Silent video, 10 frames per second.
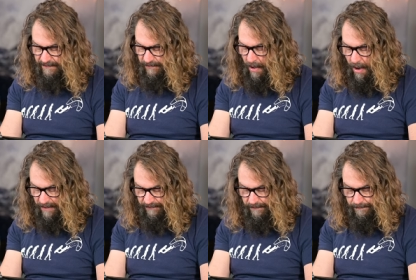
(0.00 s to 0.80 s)
It's
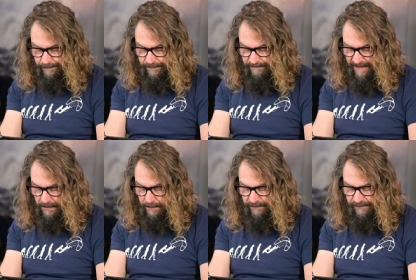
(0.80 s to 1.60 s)
awesome.
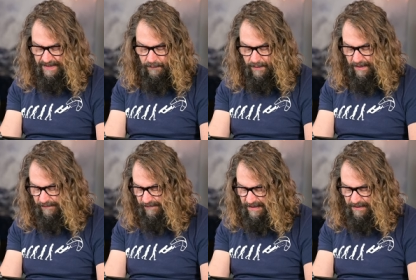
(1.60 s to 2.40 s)
File number
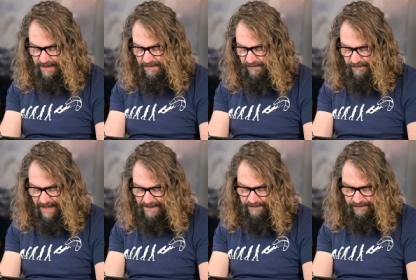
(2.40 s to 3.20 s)
sequence, you can,
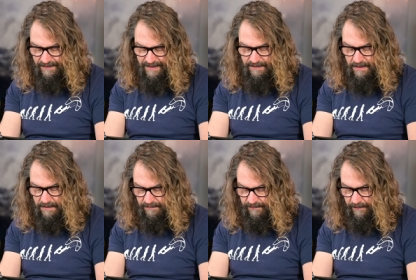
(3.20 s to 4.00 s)
I just leave
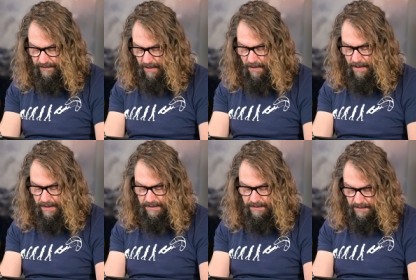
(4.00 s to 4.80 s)
it turned
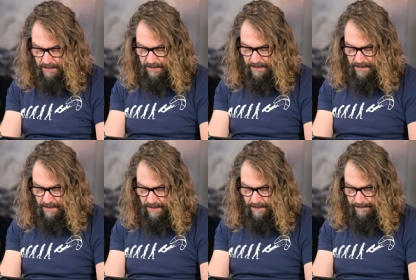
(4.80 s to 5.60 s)
on.
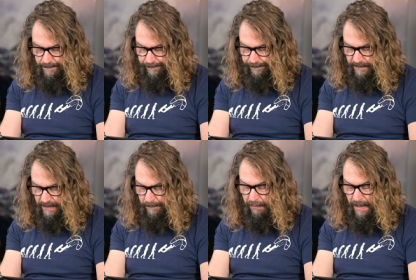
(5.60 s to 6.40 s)
Um,
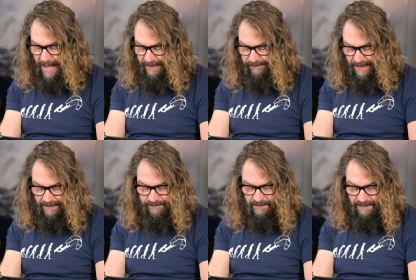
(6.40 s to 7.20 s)
apply
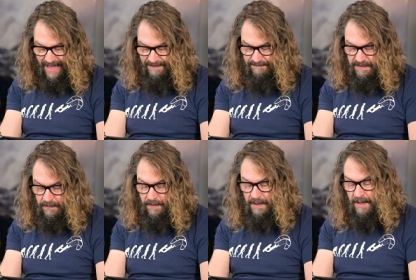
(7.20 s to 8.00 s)
settings to live view.